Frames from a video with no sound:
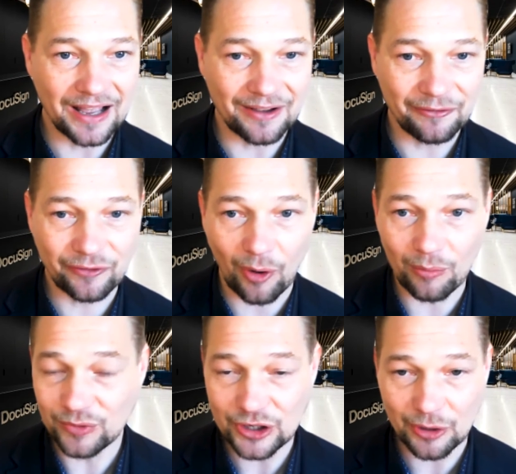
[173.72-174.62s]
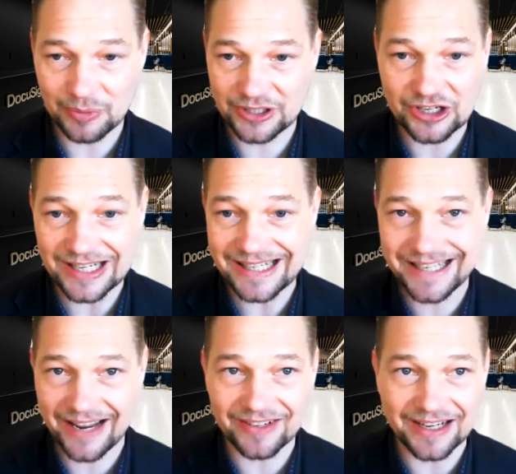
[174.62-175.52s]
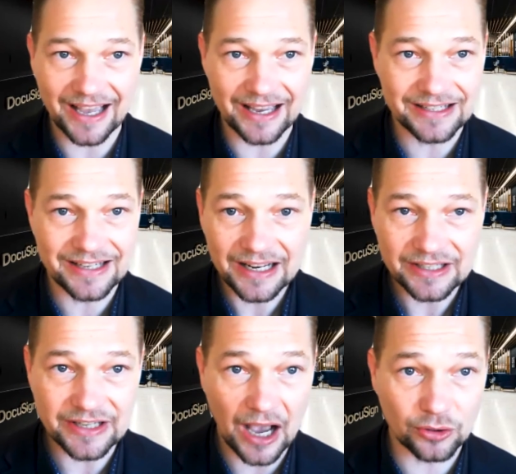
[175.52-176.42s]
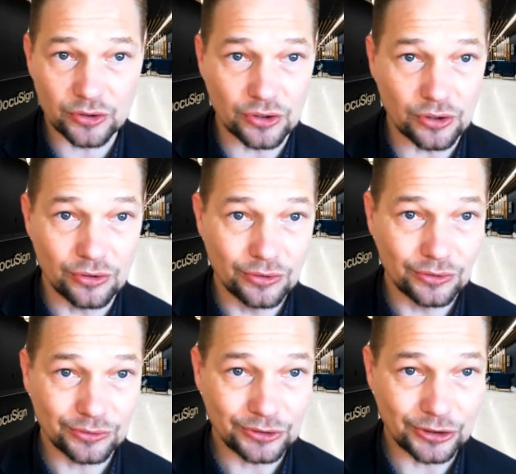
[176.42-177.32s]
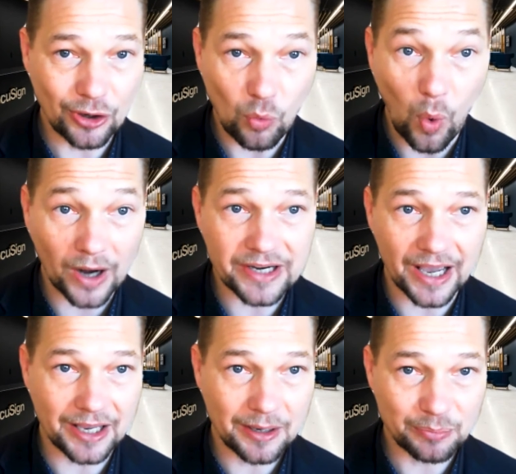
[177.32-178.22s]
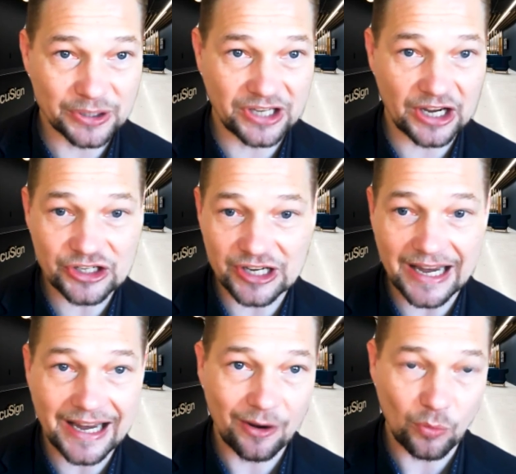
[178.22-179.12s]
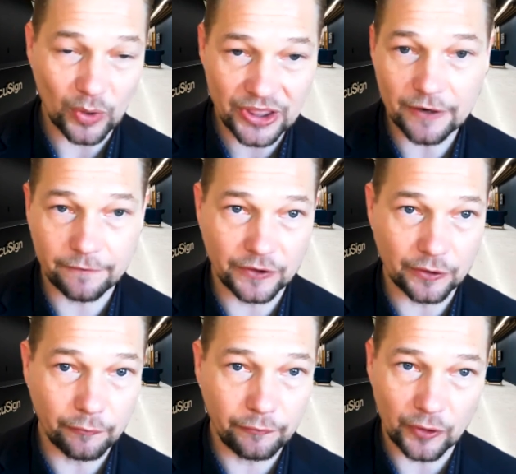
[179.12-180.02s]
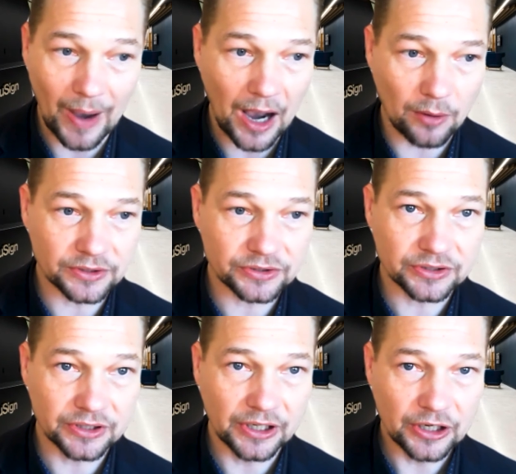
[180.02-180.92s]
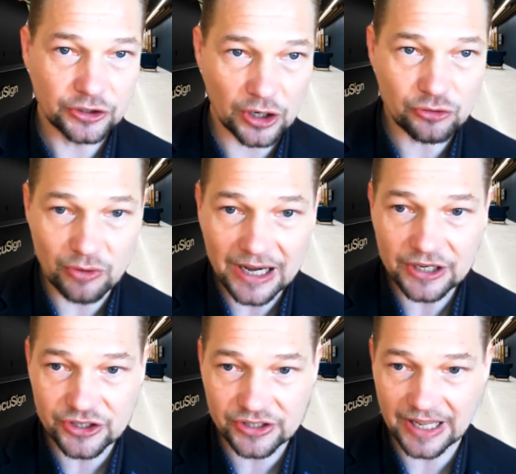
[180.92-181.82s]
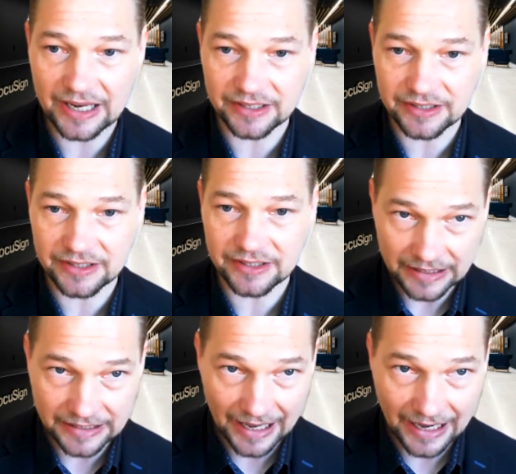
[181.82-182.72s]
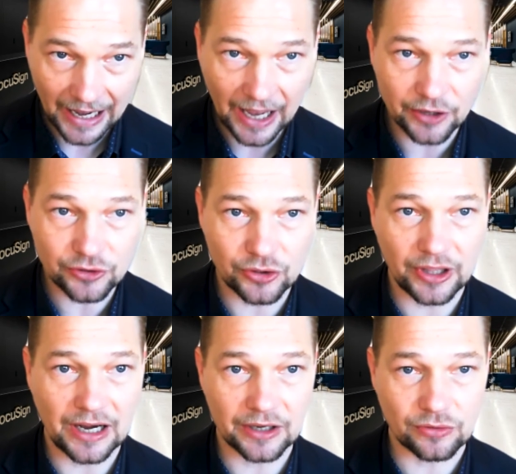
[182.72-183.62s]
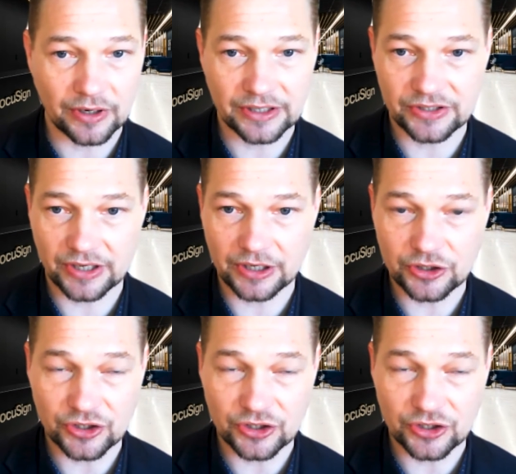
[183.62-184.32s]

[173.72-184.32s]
from potentially 7 days down to 1 day, potentially within a few hours. So it really just is getting into the electronic signature